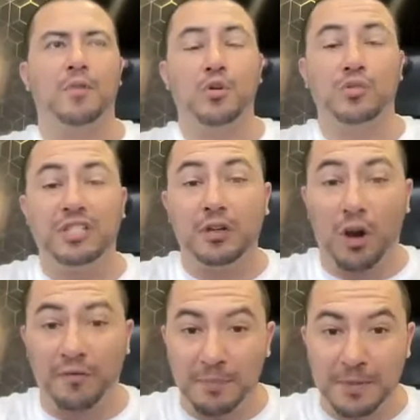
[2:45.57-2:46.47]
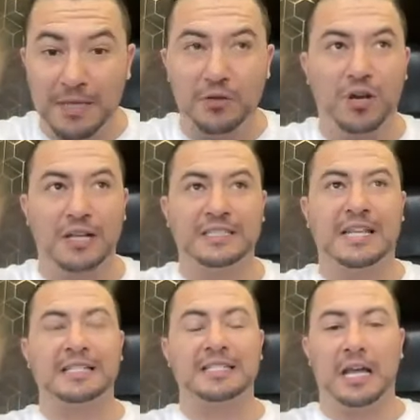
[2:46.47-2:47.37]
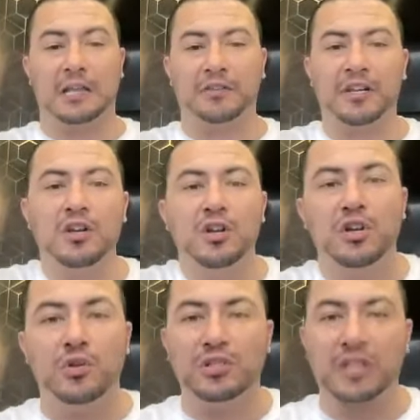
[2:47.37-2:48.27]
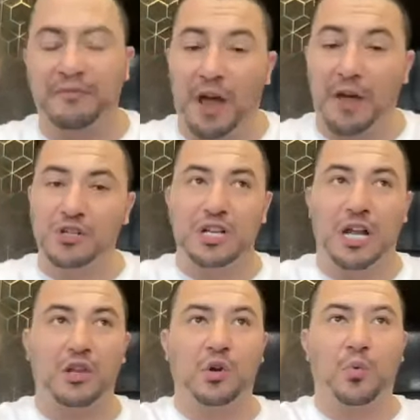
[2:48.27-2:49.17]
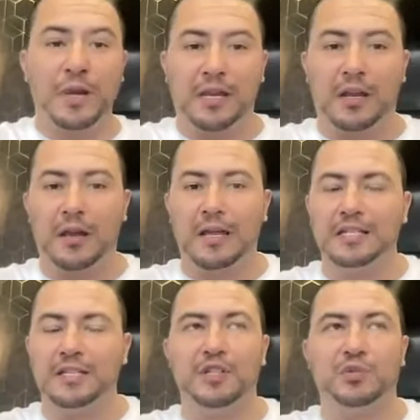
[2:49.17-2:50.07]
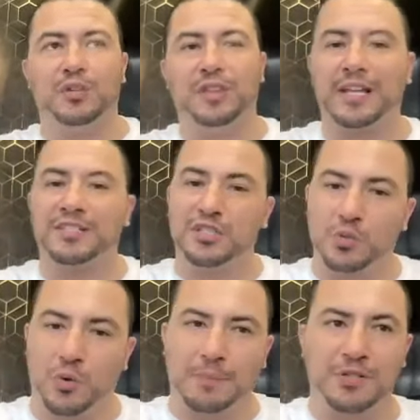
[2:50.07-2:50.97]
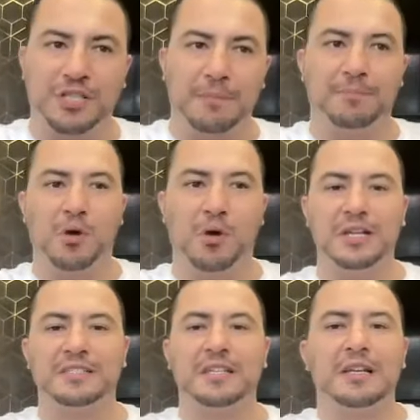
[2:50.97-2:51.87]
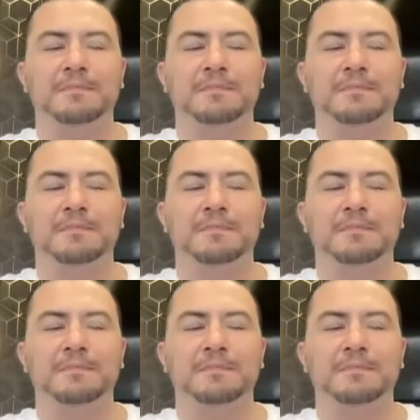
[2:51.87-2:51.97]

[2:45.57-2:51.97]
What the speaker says: who's an RVP, who gets that salary, who's a $500 a week individual that gets a 20% bonus.